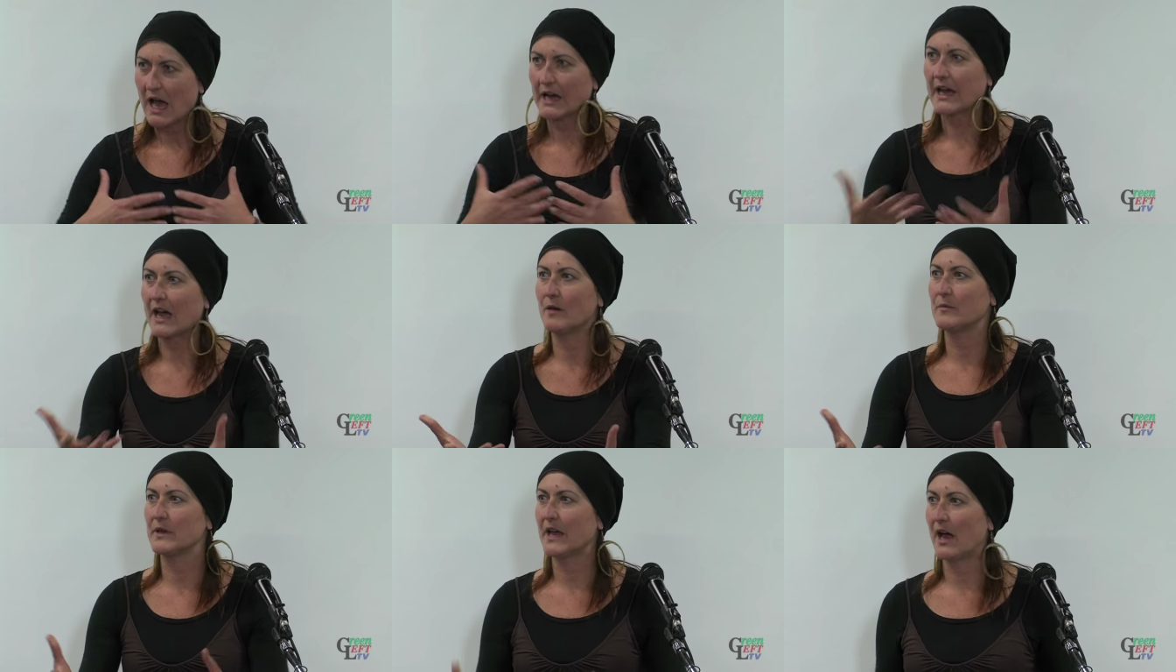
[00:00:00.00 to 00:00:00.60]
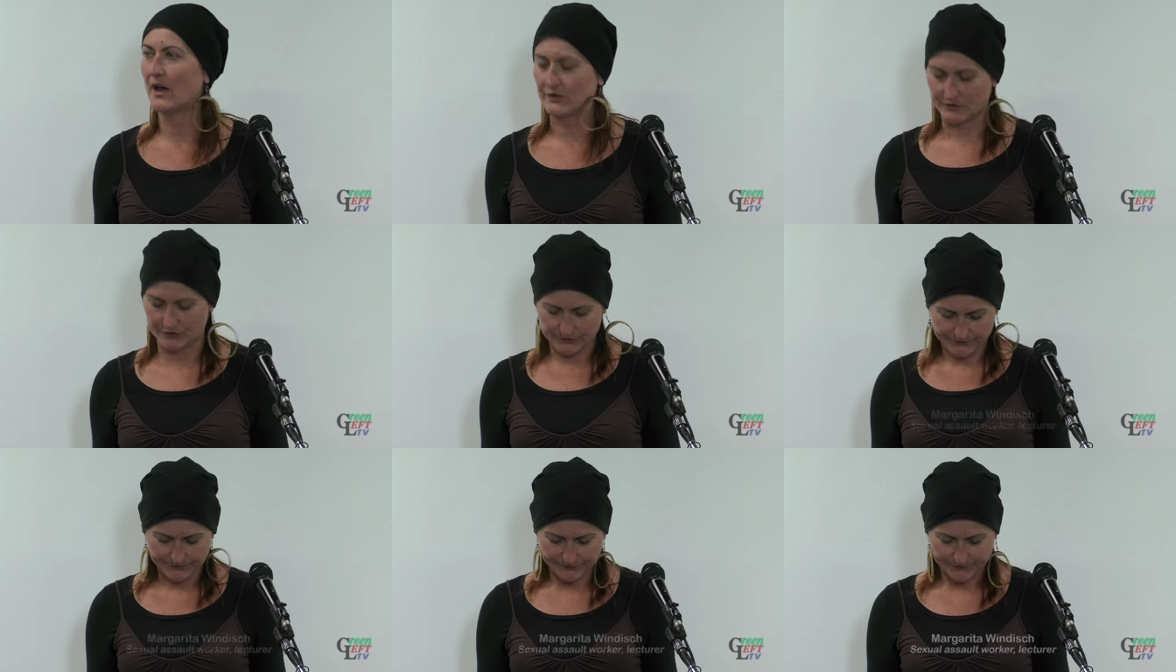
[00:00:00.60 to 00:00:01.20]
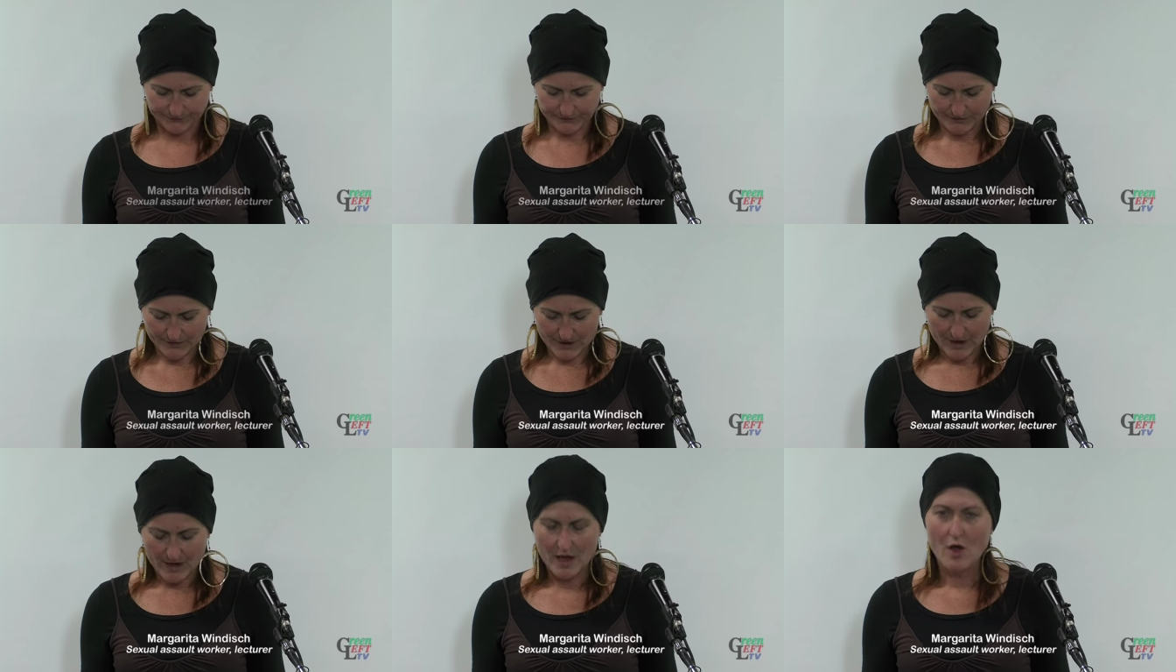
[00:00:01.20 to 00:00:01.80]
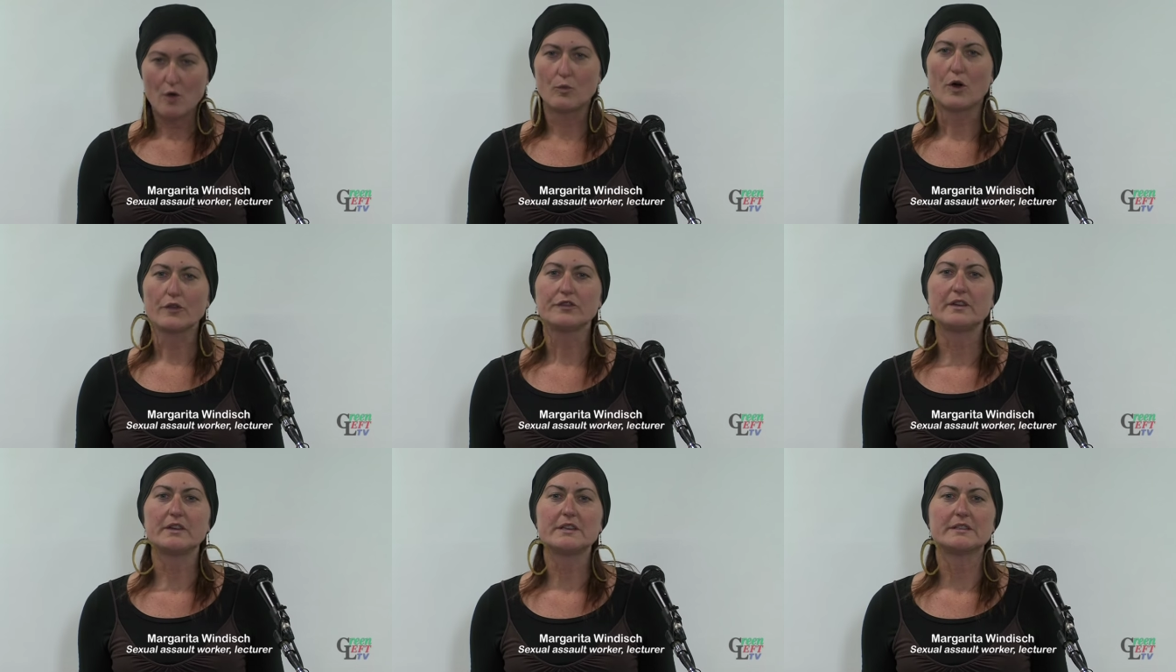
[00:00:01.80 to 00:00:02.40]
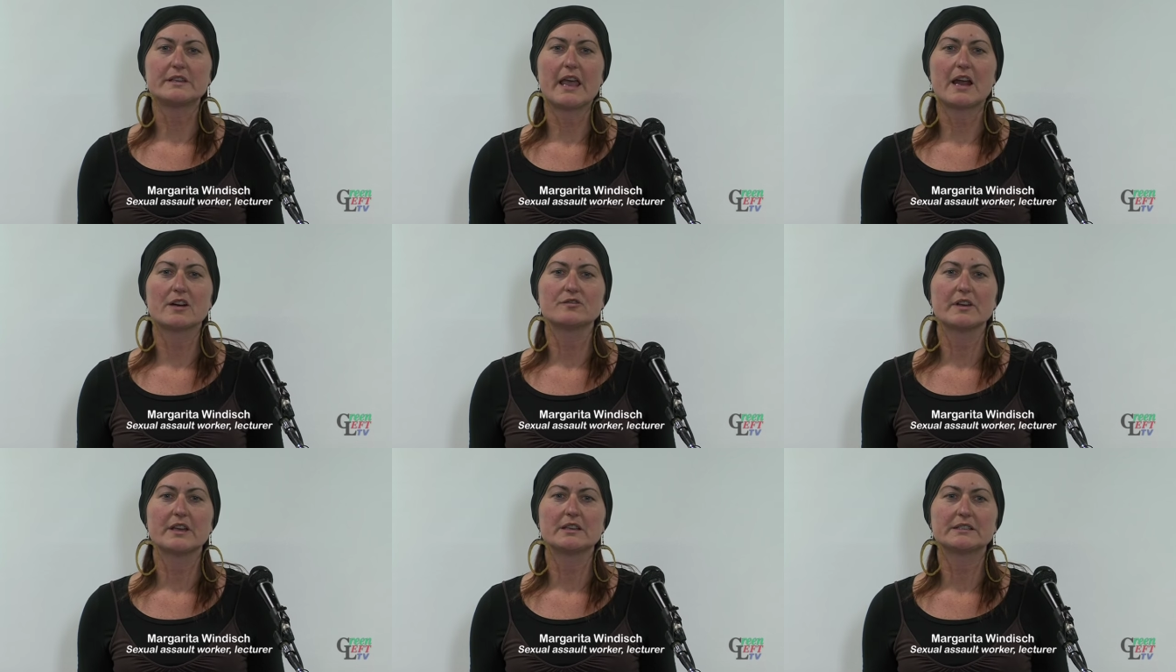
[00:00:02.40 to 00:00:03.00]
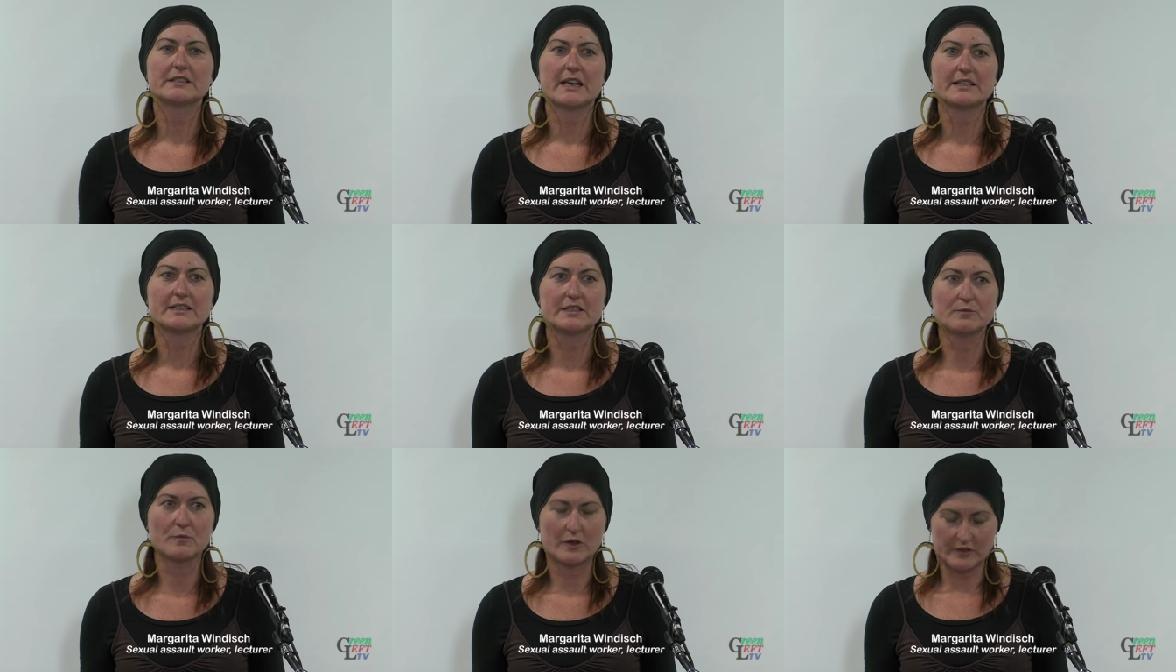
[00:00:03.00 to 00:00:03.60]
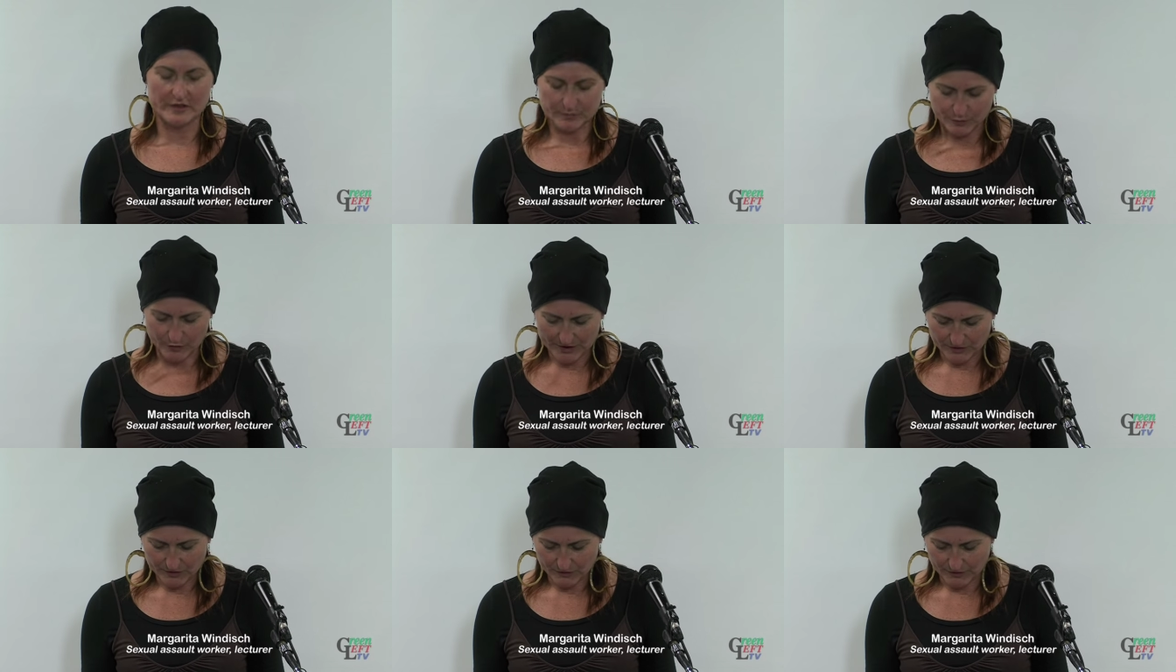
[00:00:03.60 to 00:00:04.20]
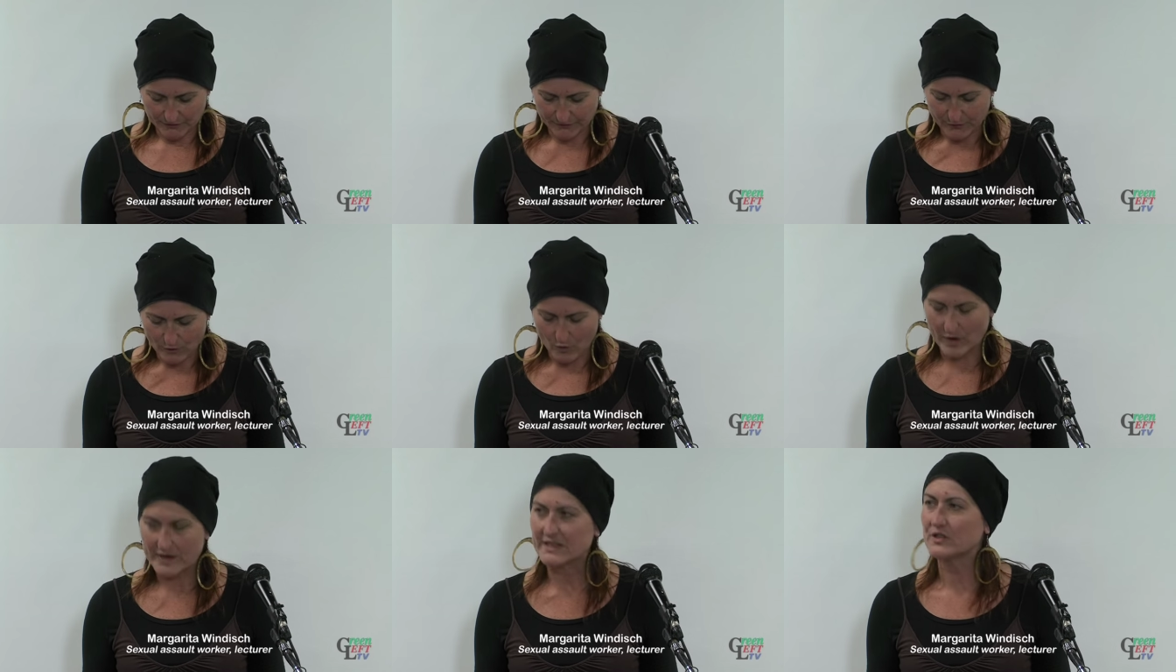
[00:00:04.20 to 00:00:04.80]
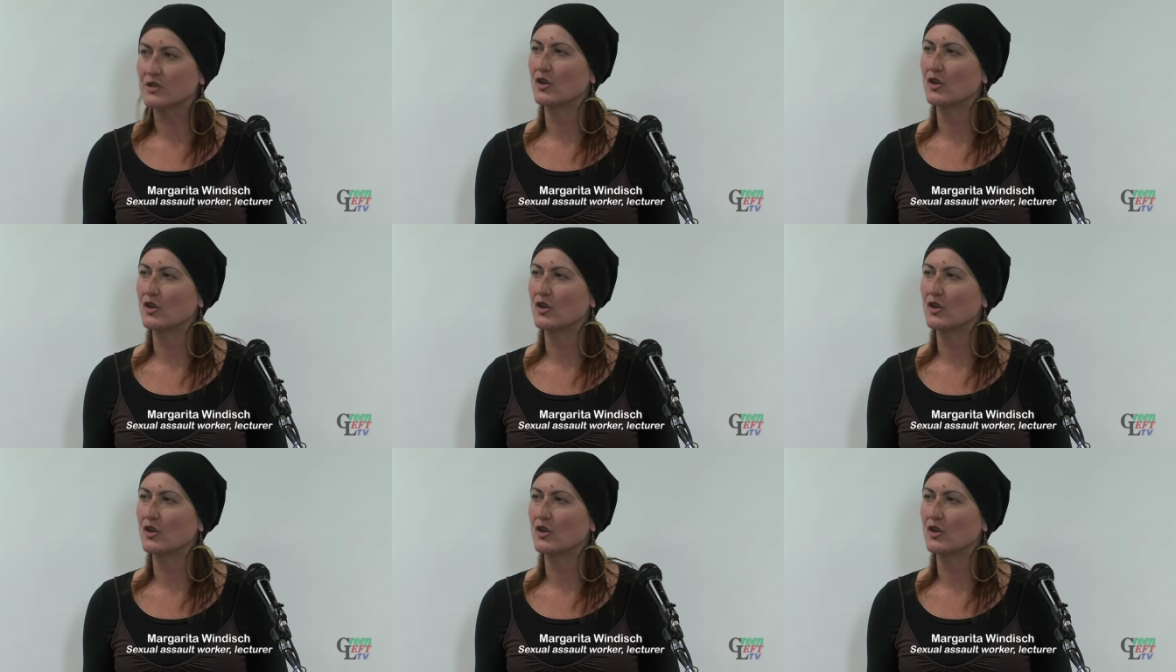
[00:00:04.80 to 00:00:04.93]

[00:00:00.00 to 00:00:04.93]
are coming out. What these harrowing testimonies bring to the fore is